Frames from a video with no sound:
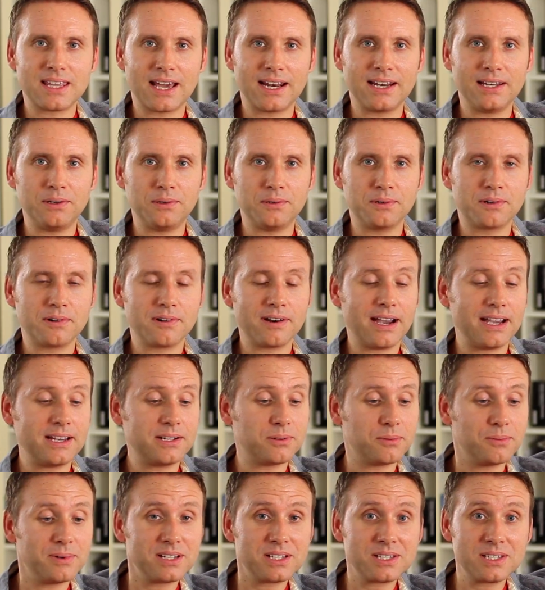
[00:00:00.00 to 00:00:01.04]
that little
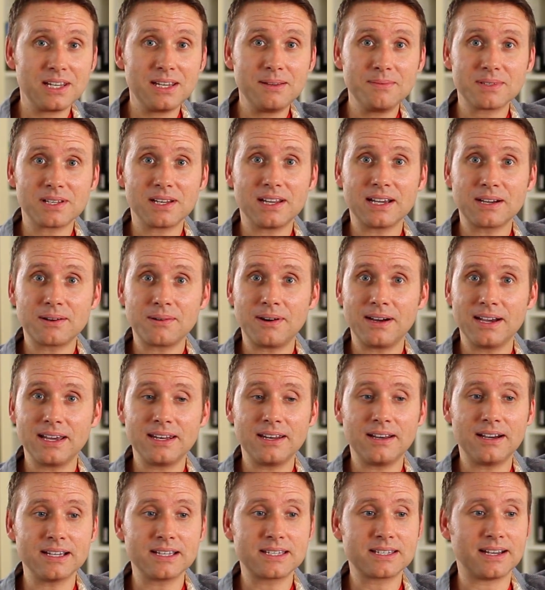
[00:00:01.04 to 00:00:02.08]
cradle, which seems like quite a
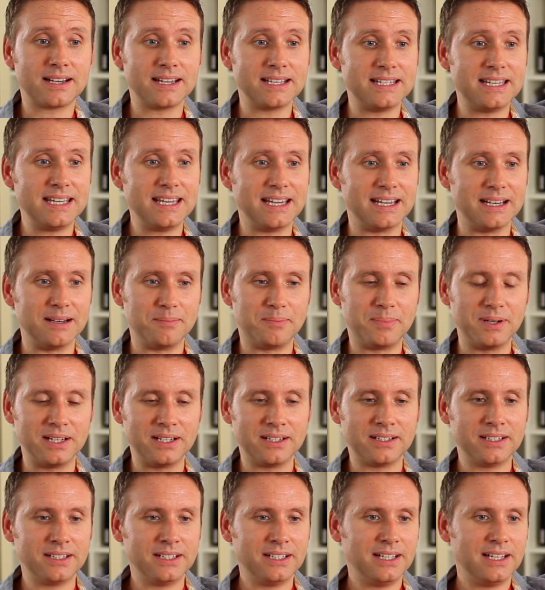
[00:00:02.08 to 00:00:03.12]
nice idea.
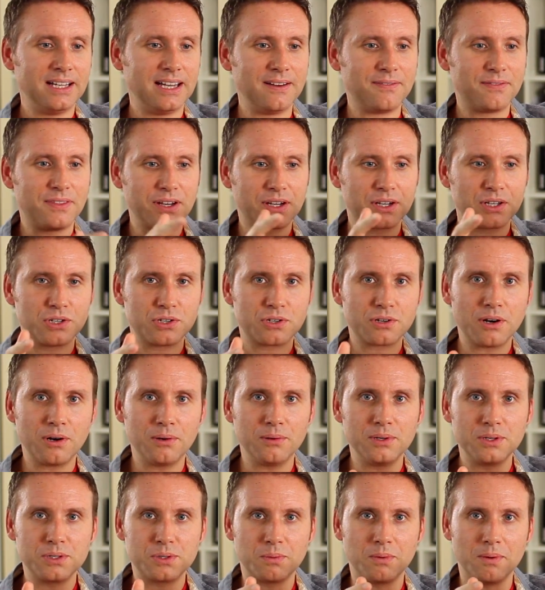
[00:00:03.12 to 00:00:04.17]
But if the
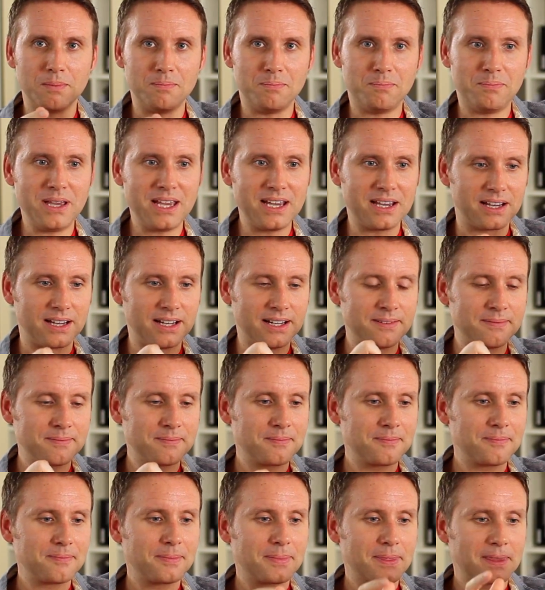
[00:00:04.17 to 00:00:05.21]
controllers were bigger
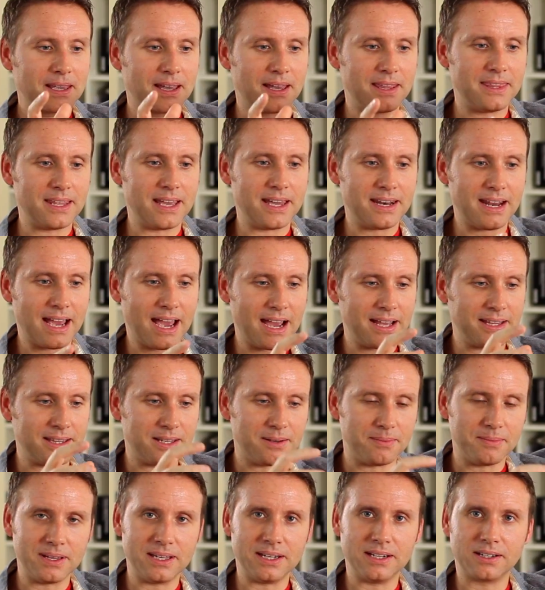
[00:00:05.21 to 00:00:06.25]
and then had
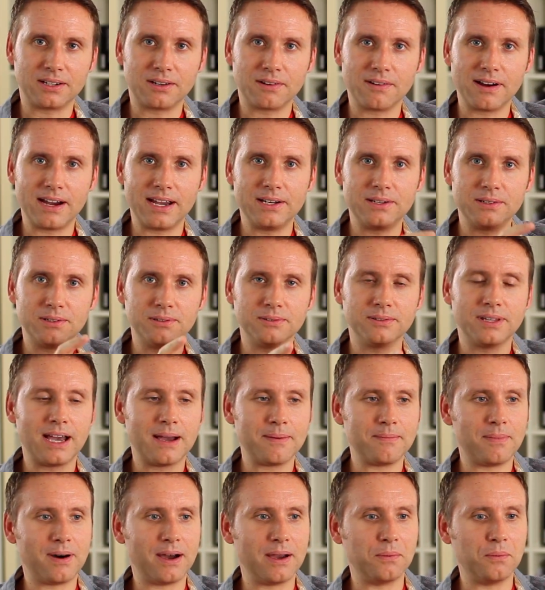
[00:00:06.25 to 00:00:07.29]
them in a cradle,
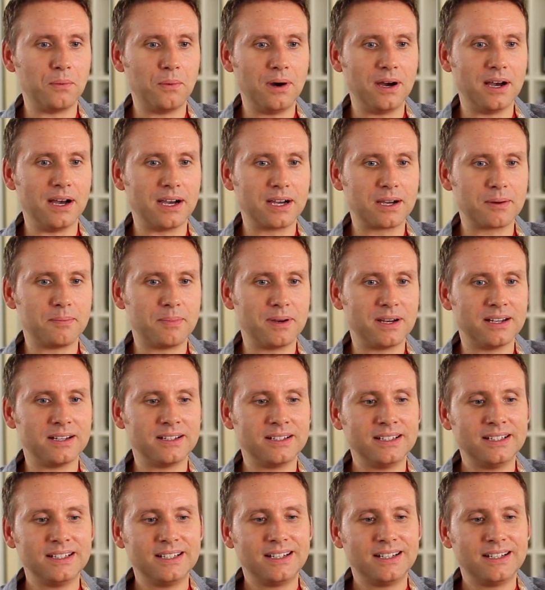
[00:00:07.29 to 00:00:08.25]
that might work. But